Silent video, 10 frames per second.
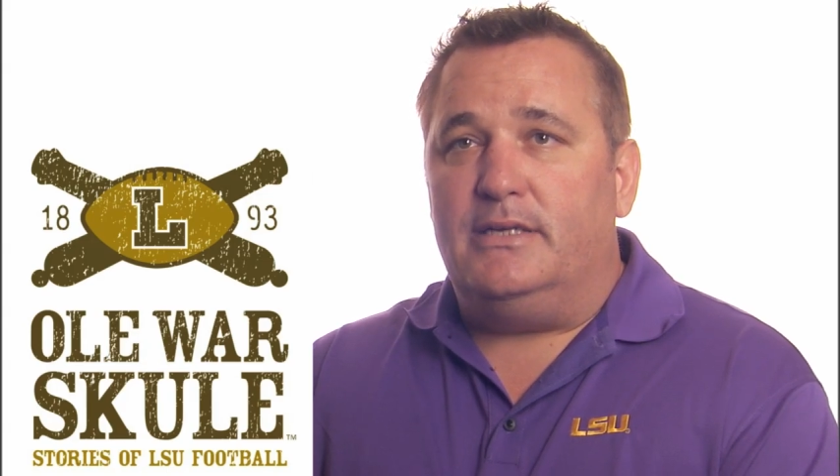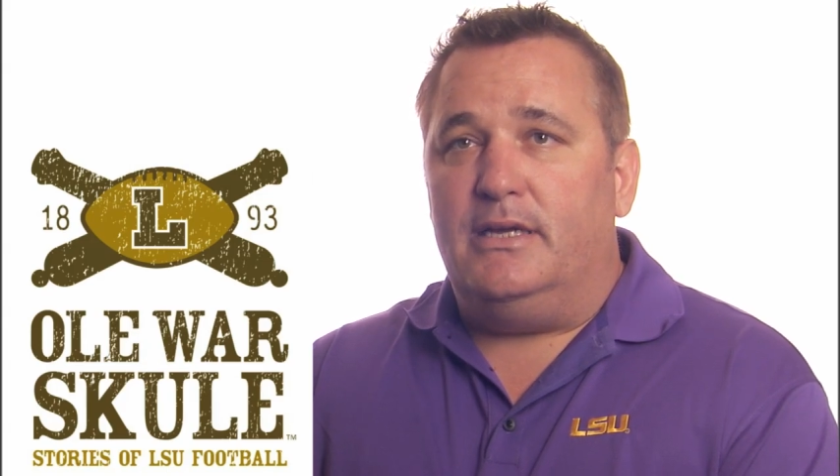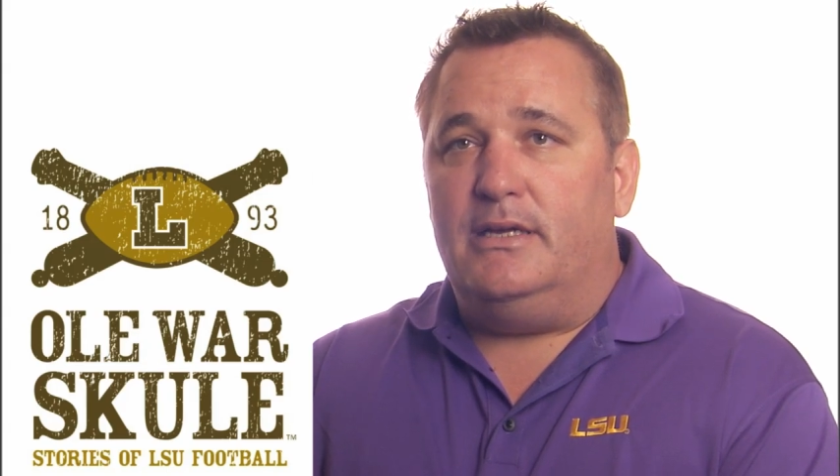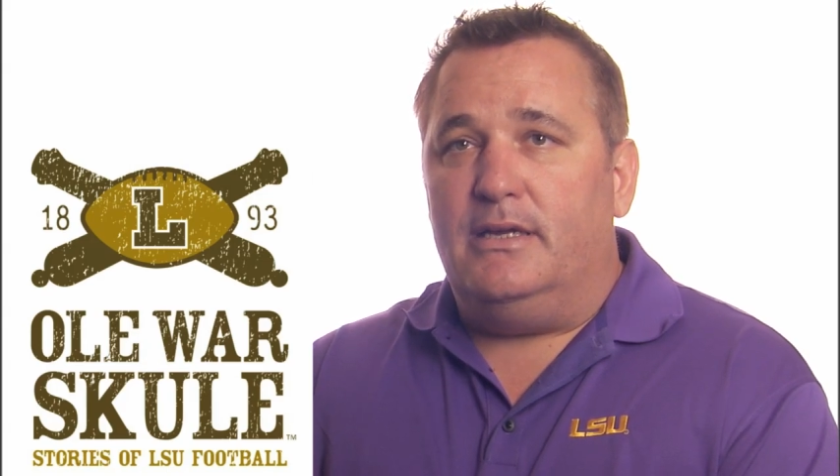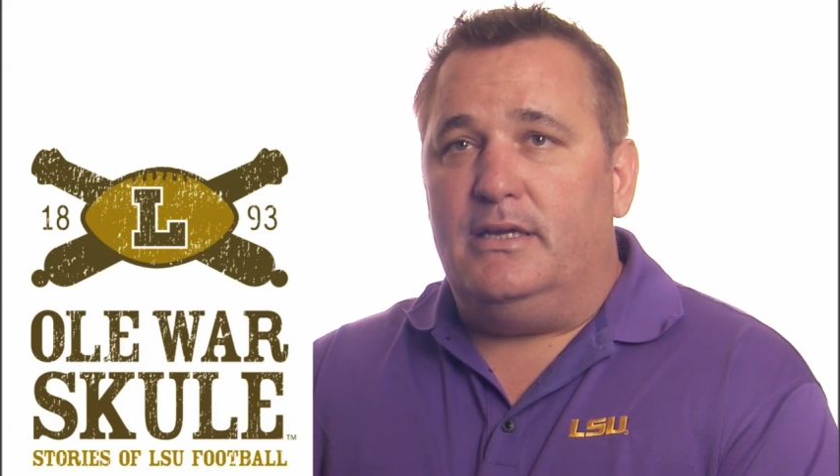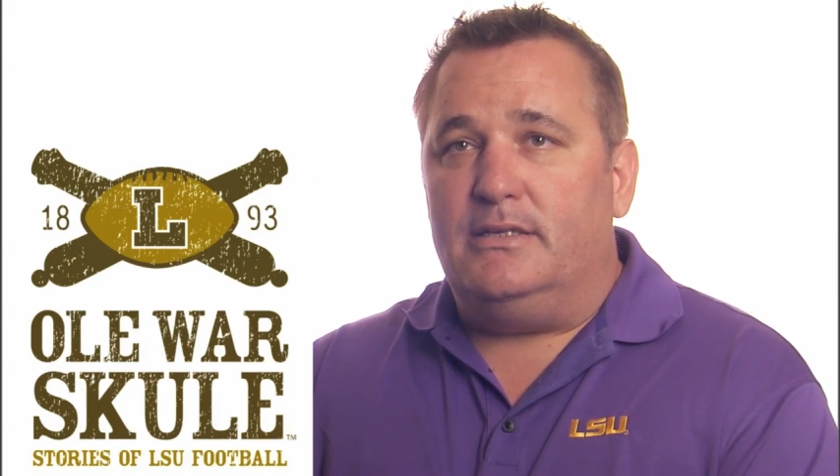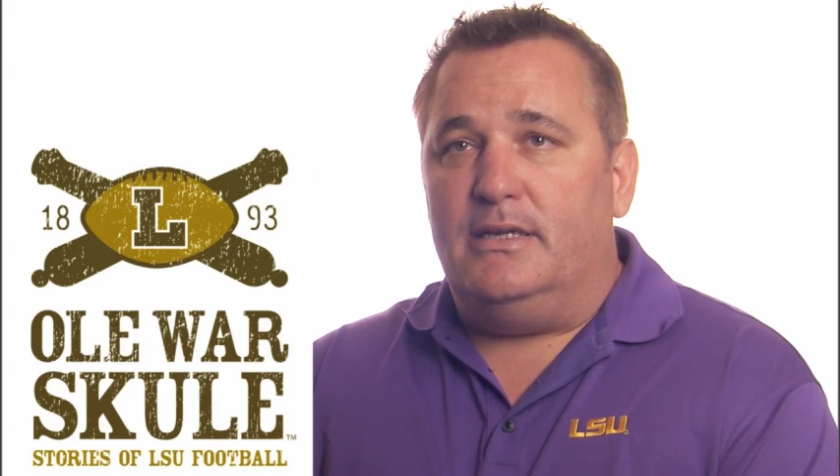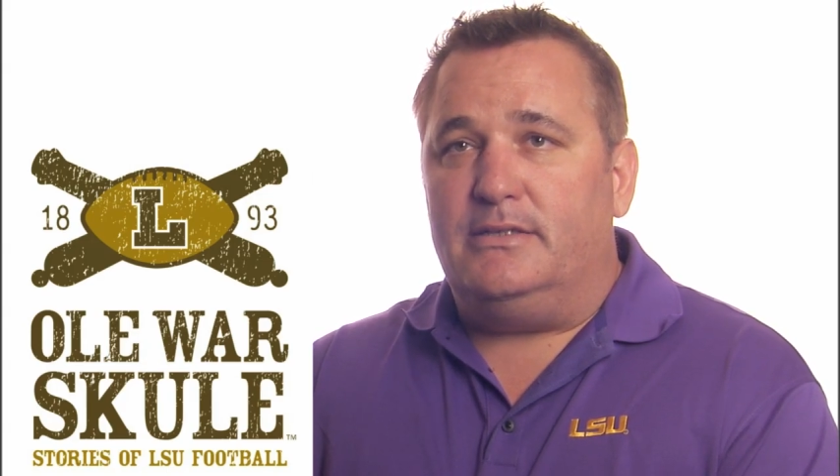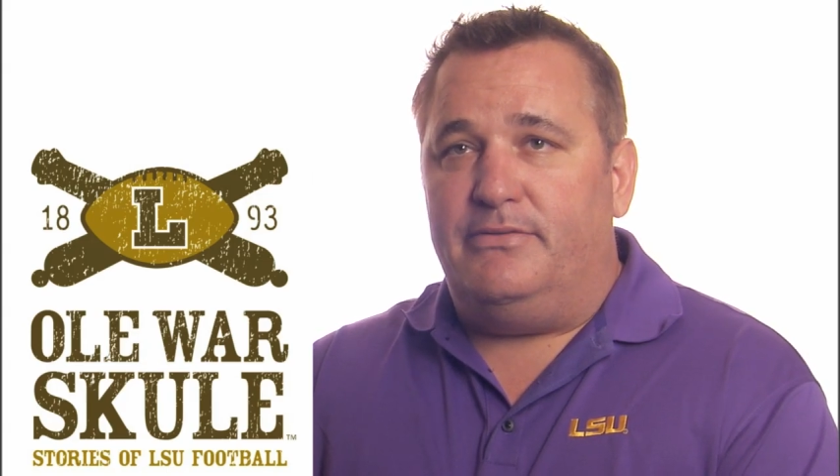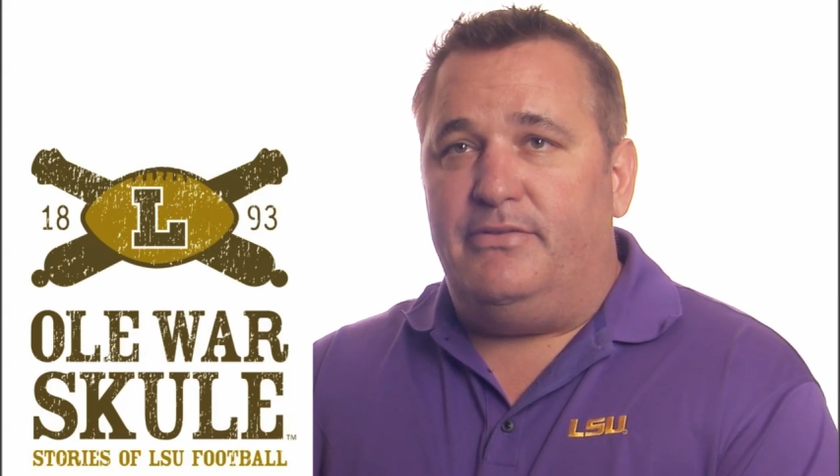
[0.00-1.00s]
a
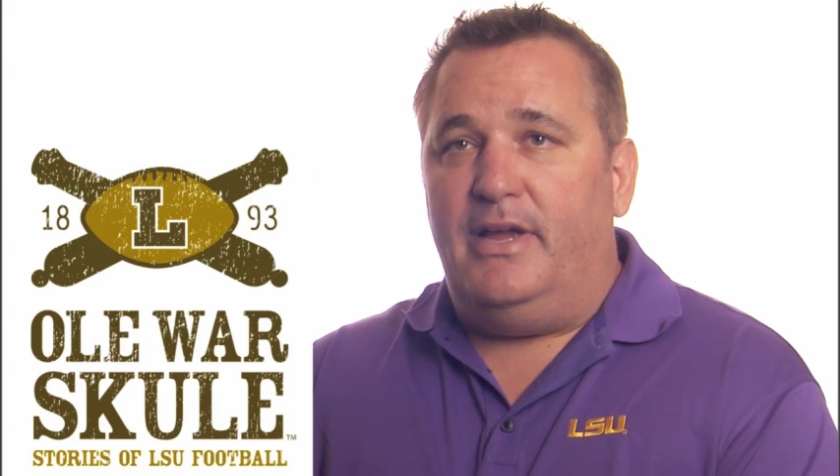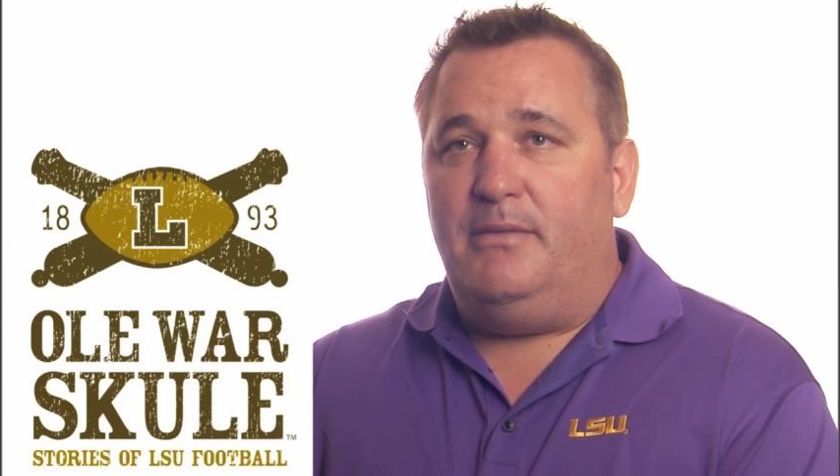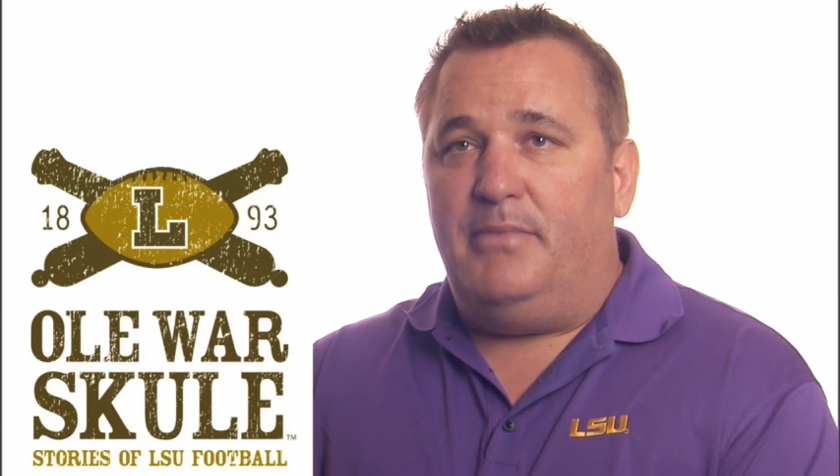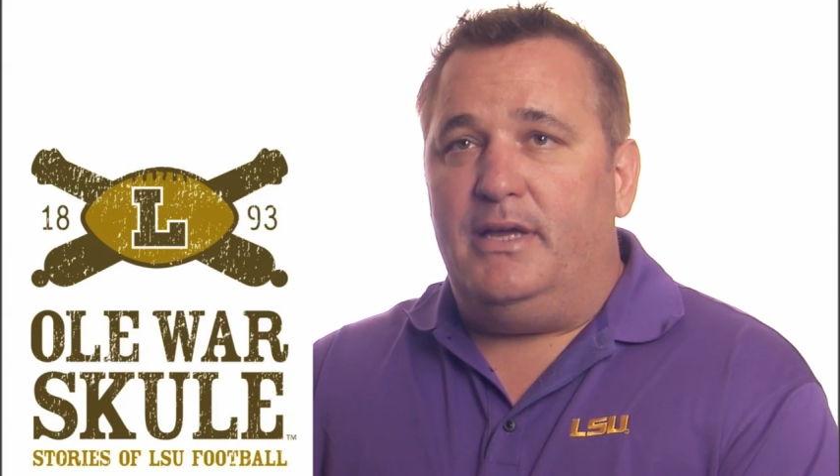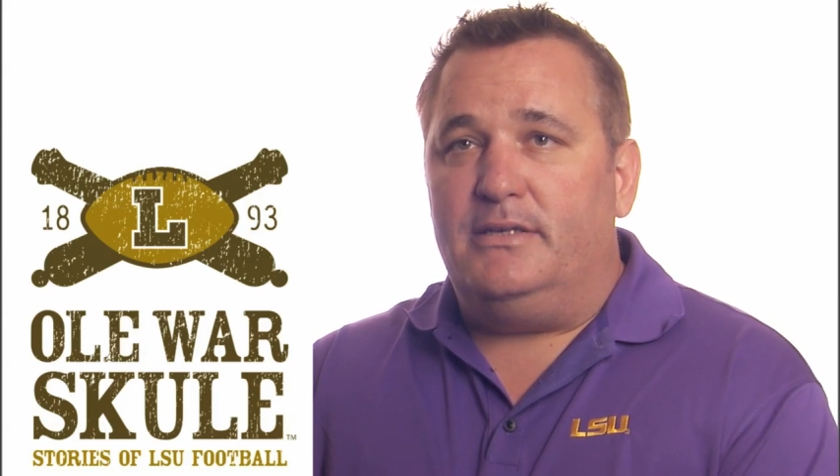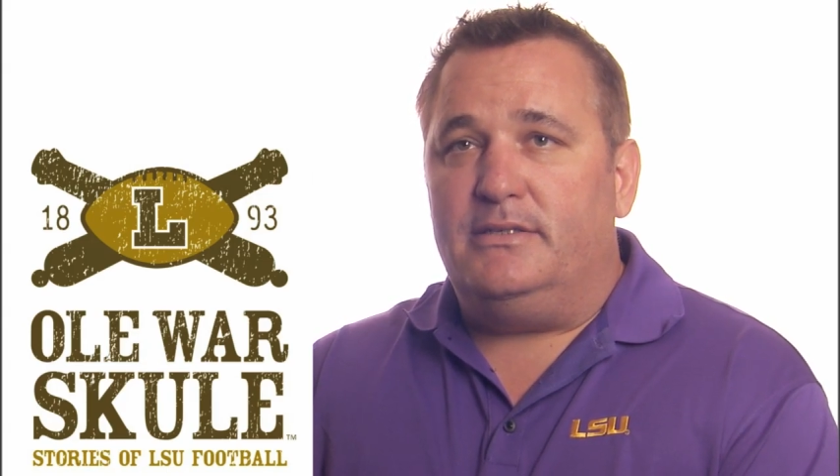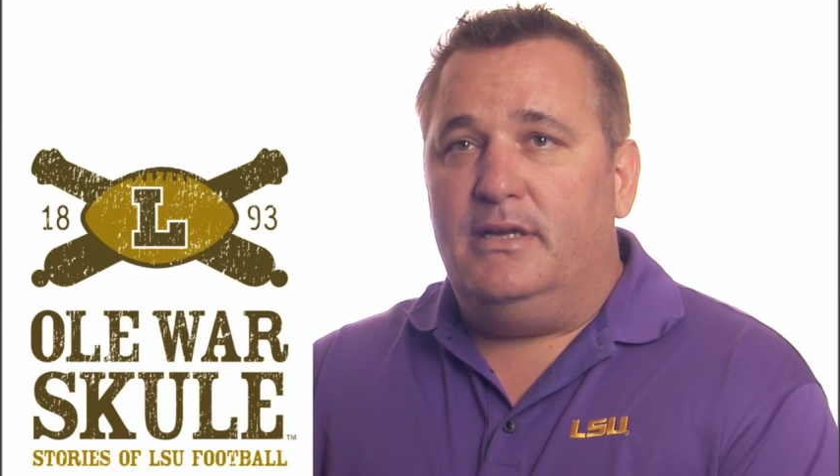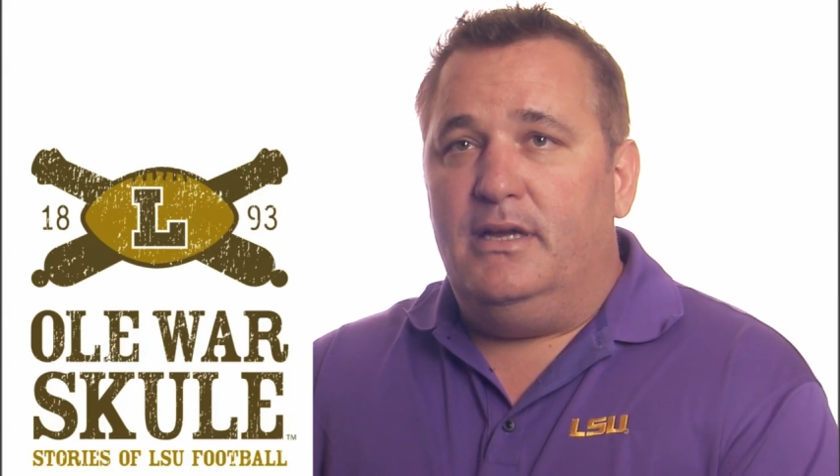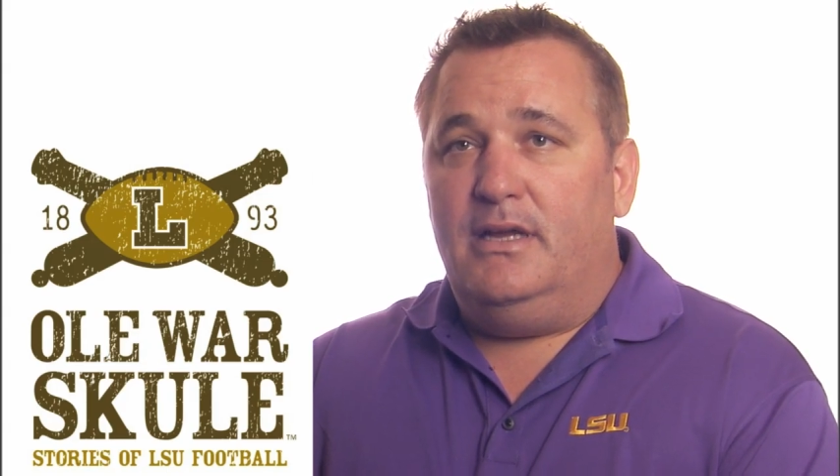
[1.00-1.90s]
fan base.